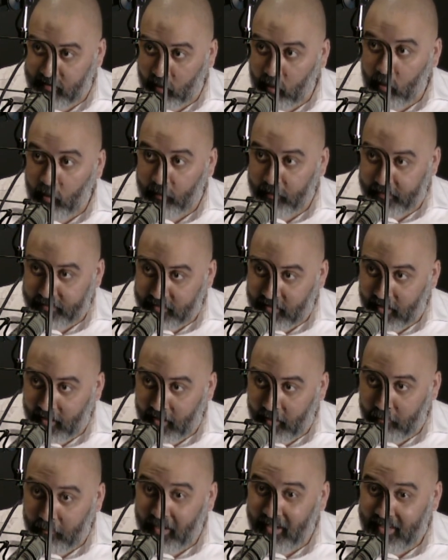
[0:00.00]
all the
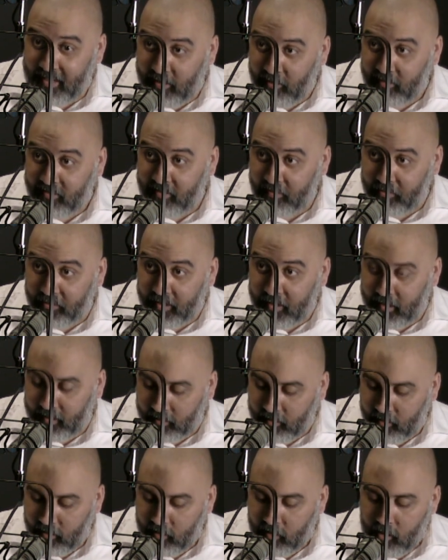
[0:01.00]
time. And here's the thing.